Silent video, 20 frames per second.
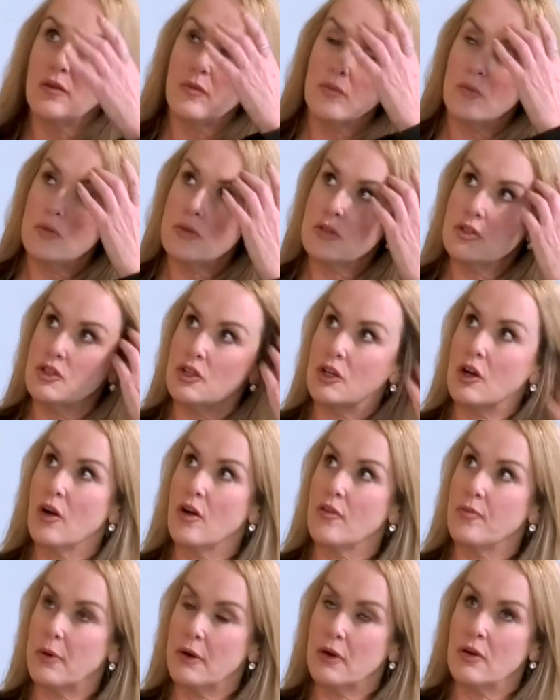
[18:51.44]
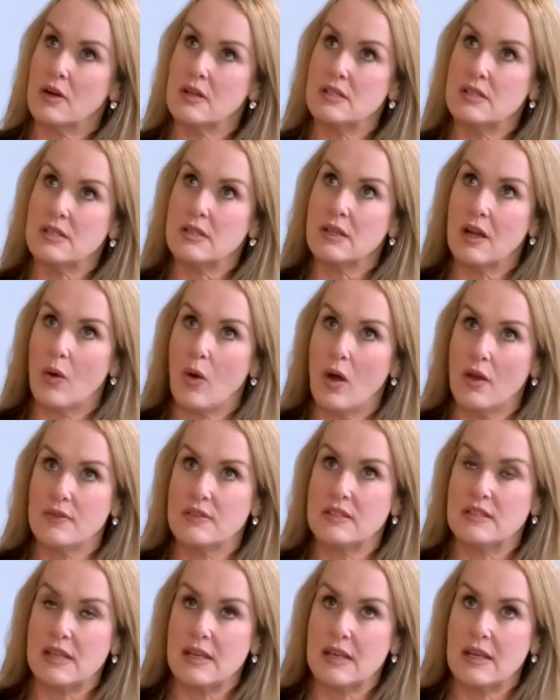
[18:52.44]
to kind of progress and go
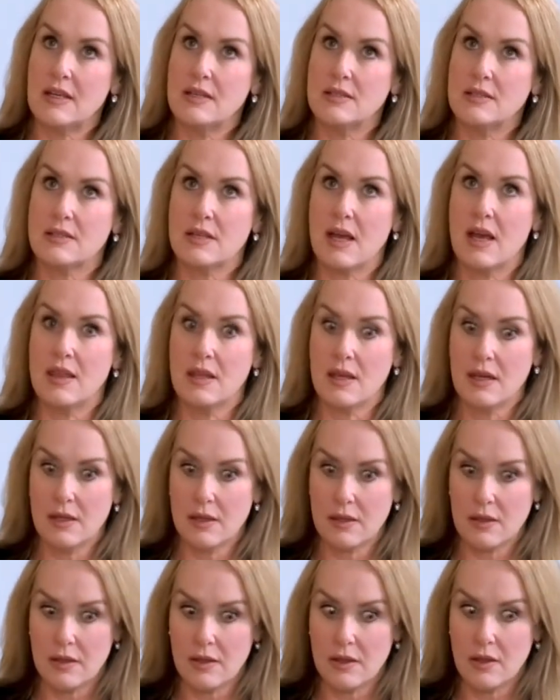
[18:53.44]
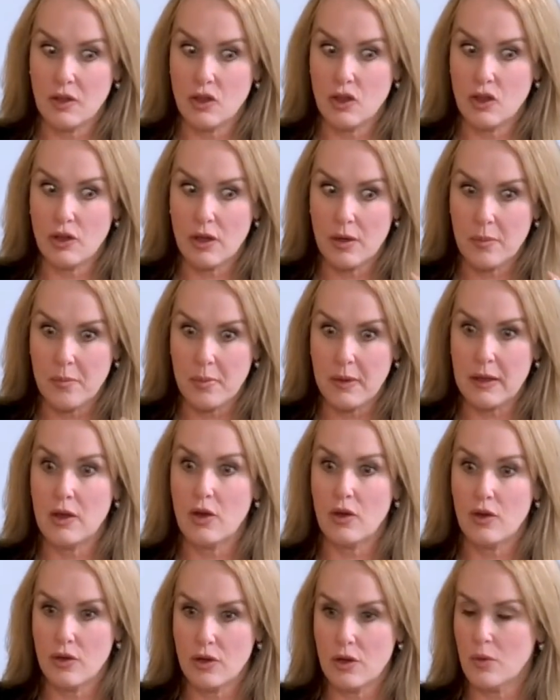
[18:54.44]
overseas, and then you can be
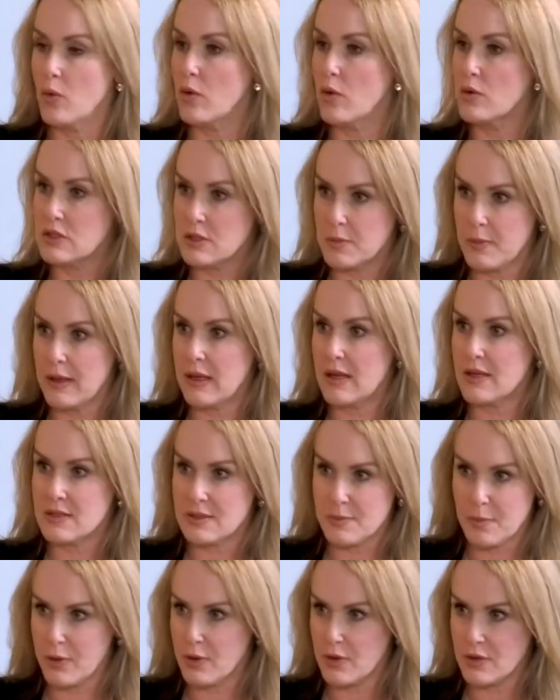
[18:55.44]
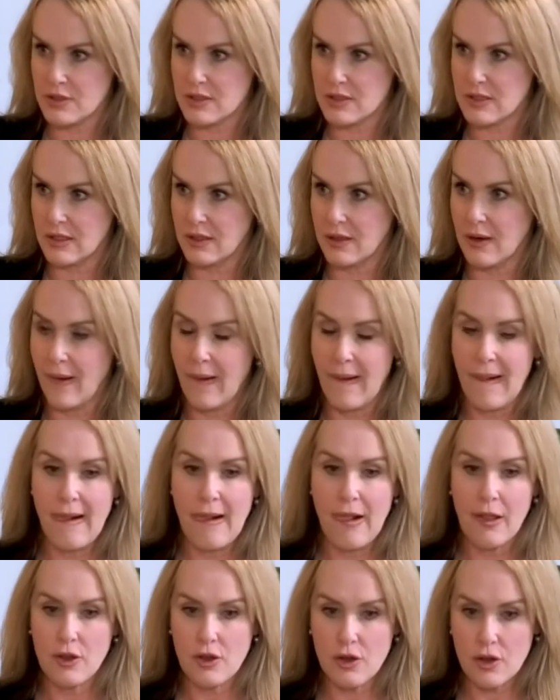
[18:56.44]
who you want to be as a person.
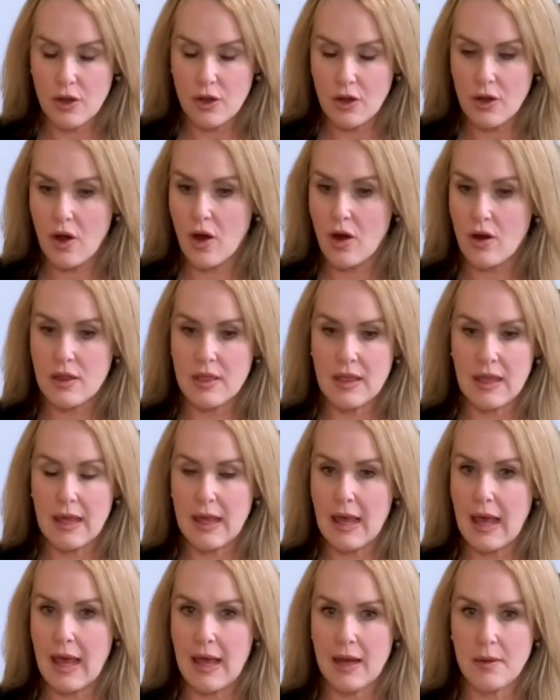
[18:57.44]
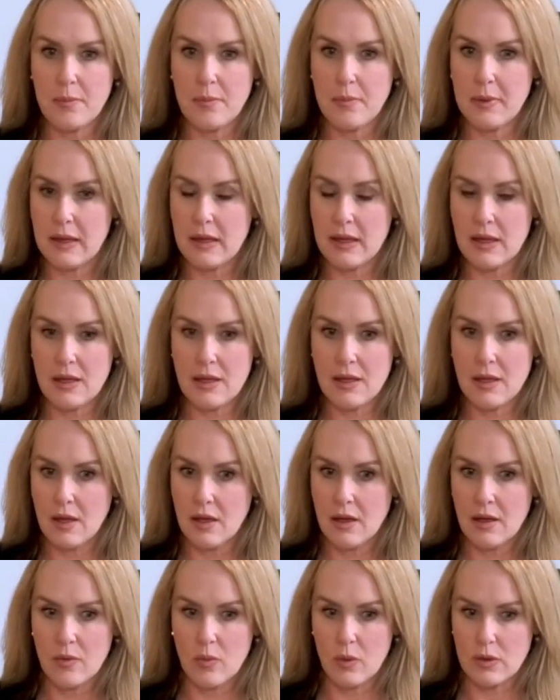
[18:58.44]
You can go there and be
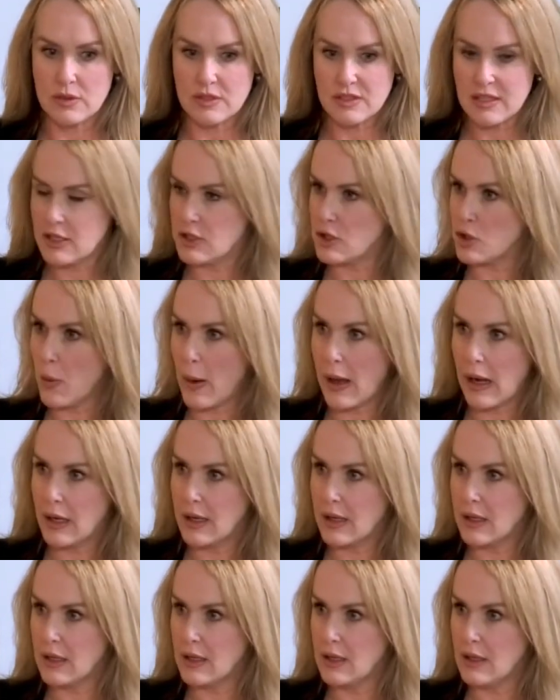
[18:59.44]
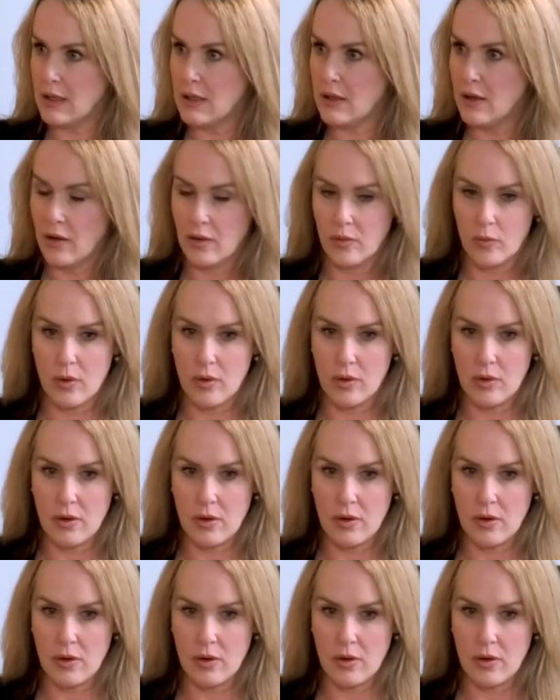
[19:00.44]
what sexuality, what